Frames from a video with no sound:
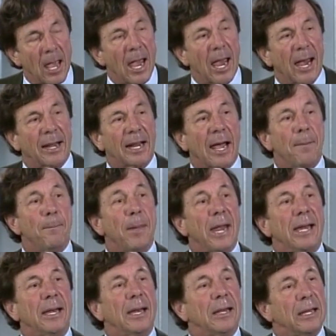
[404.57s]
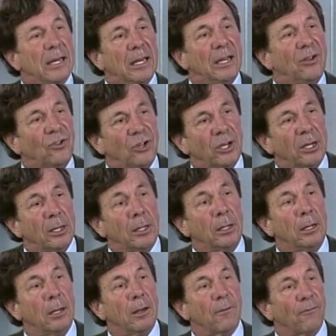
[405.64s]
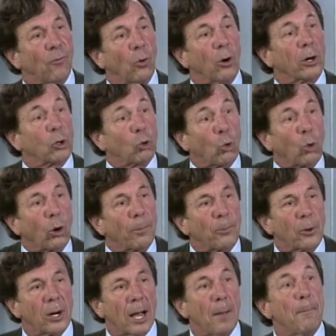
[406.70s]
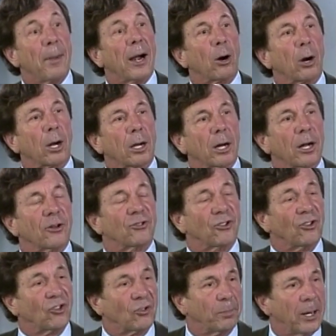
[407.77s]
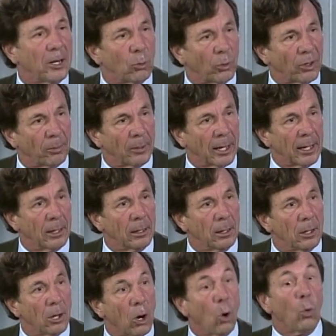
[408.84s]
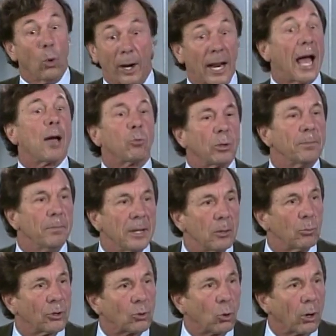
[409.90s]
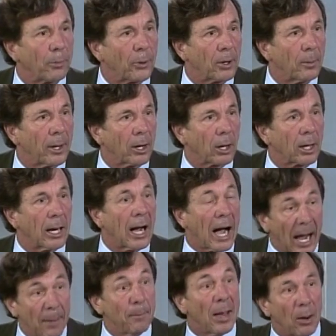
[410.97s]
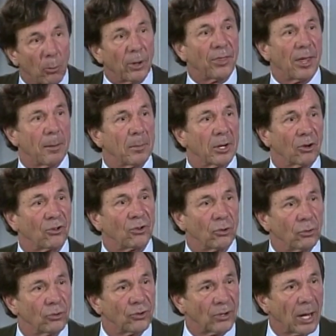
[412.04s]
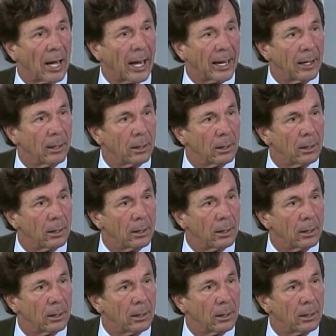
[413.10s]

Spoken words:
And I made it easy for corporate America to speak with me. When I would meet with corporate America, I met with them in a suit and tie.